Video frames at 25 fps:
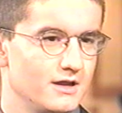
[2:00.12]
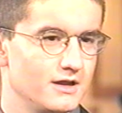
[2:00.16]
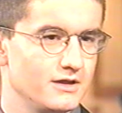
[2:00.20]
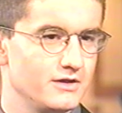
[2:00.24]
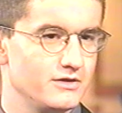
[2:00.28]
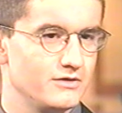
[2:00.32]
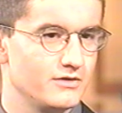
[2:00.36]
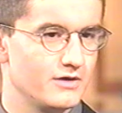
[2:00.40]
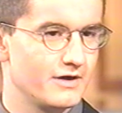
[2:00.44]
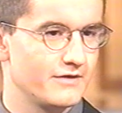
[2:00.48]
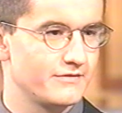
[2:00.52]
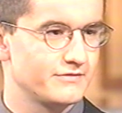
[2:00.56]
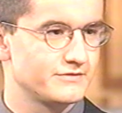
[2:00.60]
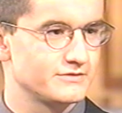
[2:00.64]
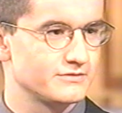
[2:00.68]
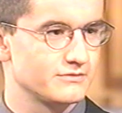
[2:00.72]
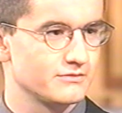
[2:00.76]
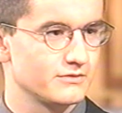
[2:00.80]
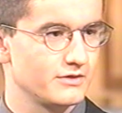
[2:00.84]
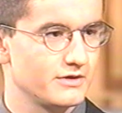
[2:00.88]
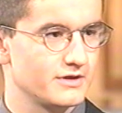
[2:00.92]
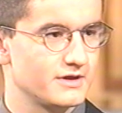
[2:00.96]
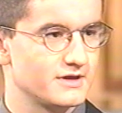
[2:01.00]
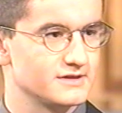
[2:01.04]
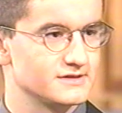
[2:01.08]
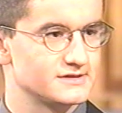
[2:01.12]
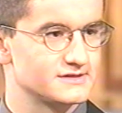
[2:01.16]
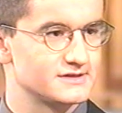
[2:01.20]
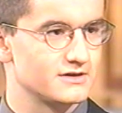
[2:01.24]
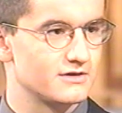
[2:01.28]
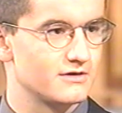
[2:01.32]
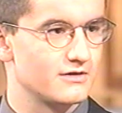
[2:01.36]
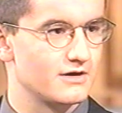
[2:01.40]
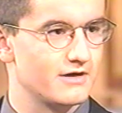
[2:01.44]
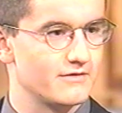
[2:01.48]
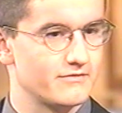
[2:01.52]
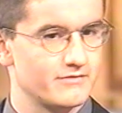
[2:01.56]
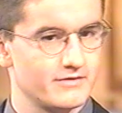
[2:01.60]
You have to really
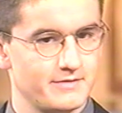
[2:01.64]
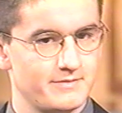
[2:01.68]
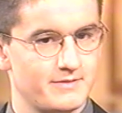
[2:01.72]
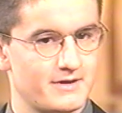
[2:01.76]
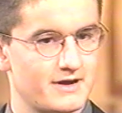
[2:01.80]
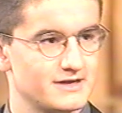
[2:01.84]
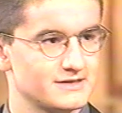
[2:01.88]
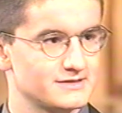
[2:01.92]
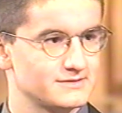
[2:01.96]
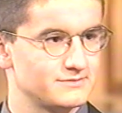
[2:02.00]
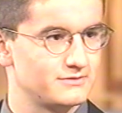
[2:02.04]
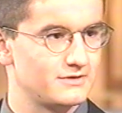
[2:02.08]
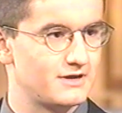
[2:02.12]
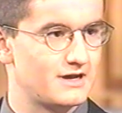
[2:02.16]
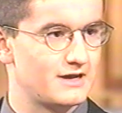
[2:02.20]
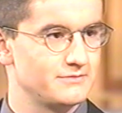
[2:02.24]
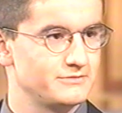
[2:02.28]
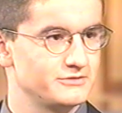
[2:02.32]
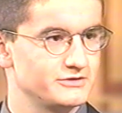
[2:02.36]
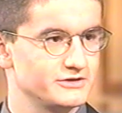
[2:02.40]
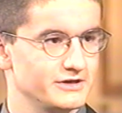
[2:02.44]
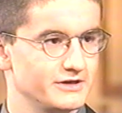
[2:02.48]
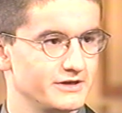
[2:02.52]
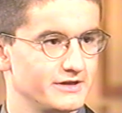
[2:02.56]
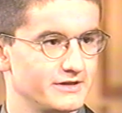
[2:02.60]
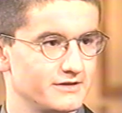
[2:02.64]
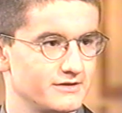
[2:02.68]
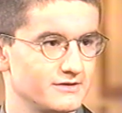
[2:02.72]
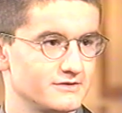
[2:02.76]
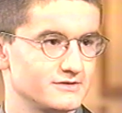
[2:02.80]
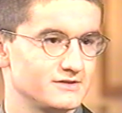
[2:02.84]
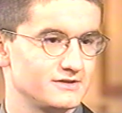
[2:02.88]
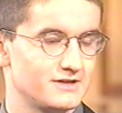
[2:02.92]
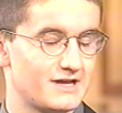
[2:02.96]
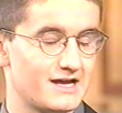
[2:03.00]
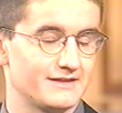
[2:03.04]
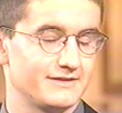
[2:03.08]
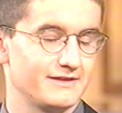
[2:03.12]
consider every possible option, and
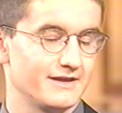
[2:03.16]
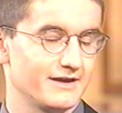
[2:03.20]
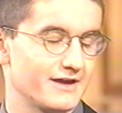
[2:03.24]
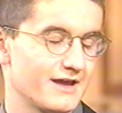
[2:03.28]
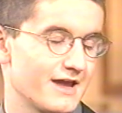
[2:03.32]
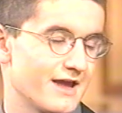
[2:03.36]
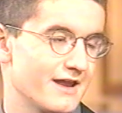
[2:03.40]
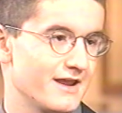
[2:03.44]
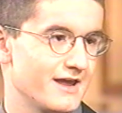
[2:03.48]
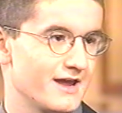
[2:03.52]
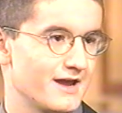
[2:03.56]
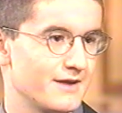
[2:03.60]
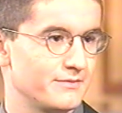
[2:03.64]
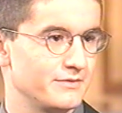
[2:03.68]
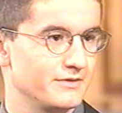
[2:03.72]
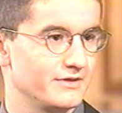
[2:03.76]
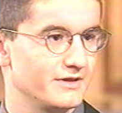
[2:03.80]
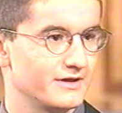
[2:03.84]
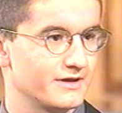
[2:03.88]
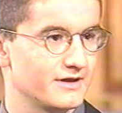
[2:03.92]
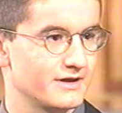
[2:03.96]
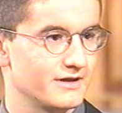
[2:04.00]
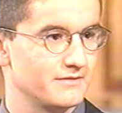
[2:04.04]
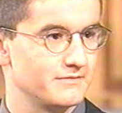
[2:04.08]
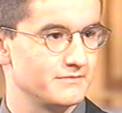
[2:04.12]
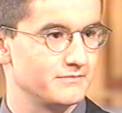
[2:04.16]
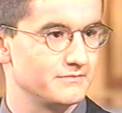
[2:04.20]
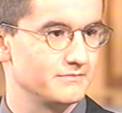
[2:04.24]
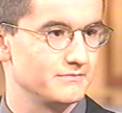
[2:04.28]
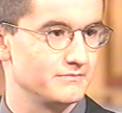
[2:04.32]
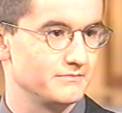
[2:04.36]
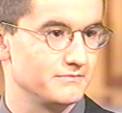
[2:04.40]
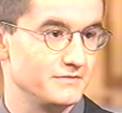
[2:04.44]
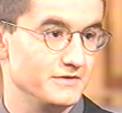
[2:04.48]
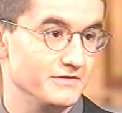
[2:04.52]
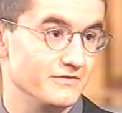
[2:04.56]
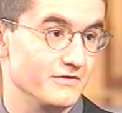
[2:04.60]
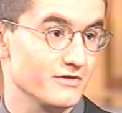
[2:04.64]
there's a lot that can happen that can
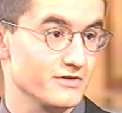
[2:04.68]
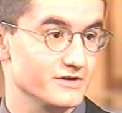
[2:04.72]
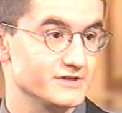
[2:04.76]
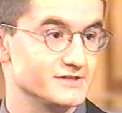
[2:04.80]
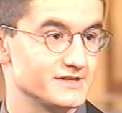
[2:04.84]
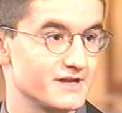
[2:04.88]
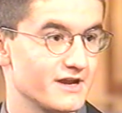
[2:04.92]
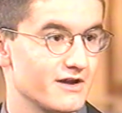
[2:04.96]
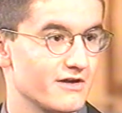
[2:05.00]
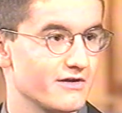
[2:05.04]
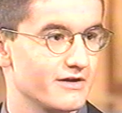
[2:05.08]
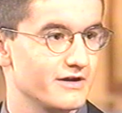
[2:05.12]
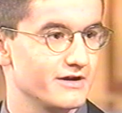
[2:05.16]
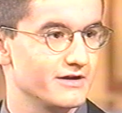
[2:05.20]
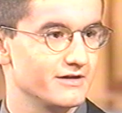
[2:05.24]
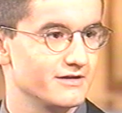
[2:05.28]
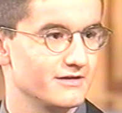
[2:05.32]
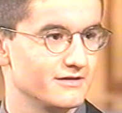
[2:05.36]
be very scary.